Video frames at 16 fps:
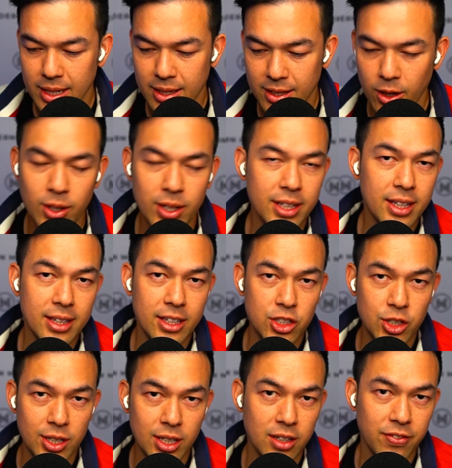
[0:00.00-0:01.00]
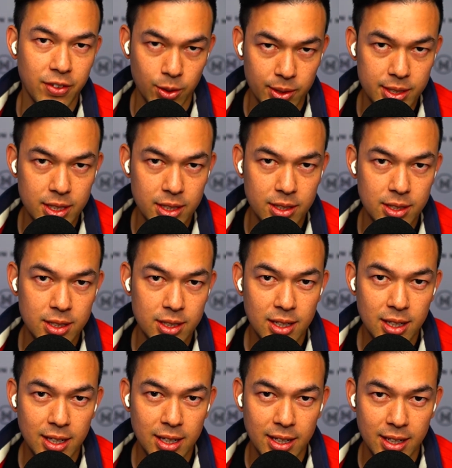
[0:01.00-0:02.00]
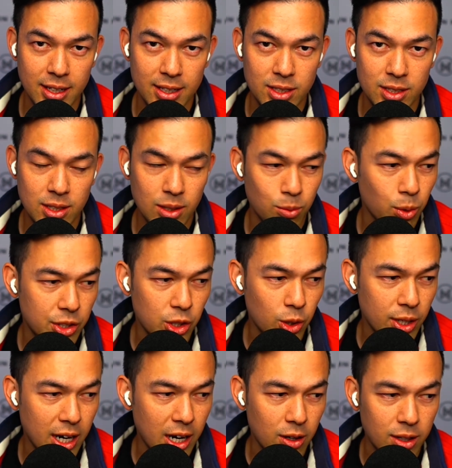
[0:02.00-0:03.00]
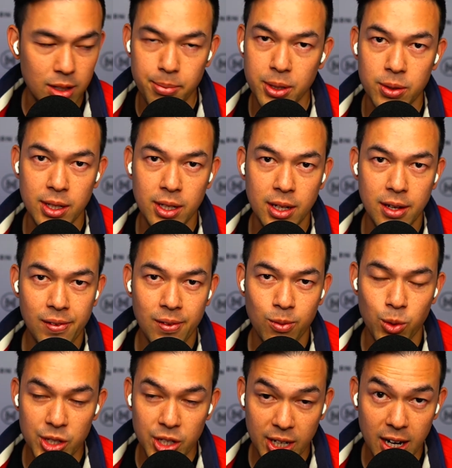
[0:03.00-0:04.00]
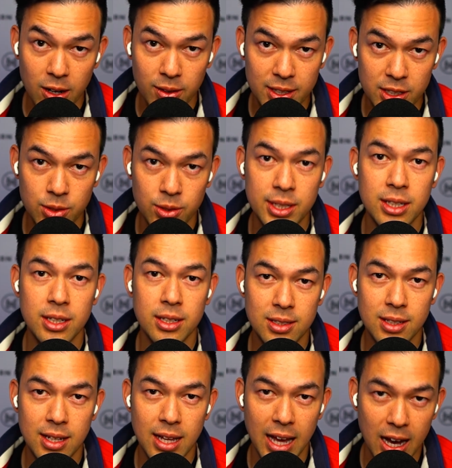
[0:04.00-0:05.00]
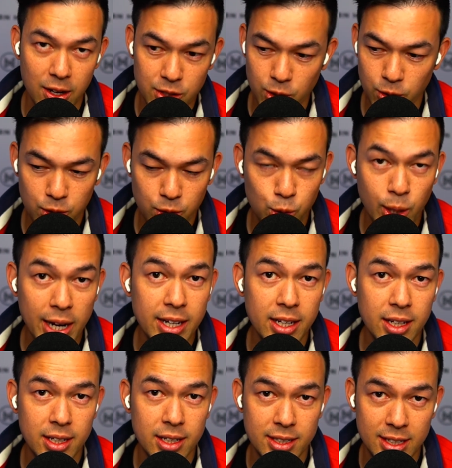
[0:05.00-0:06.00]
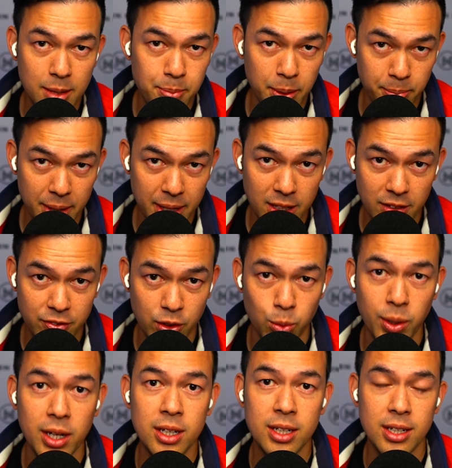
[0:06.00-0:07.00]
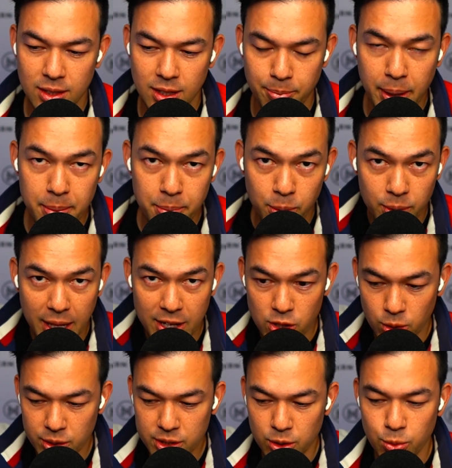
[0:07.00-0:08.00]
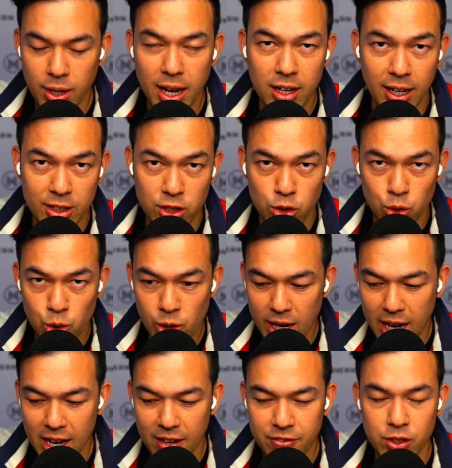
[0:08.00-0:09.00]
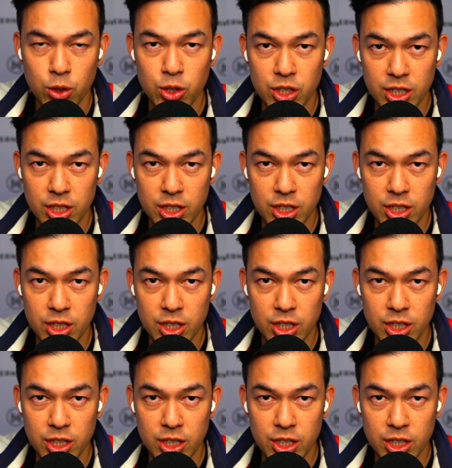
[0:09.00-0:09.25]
The only thing that you need to focus on is what you're currently building, what you're currently doing, how you're creating deep and meaningful work, the people that you're surrounded. Like, do you have your shit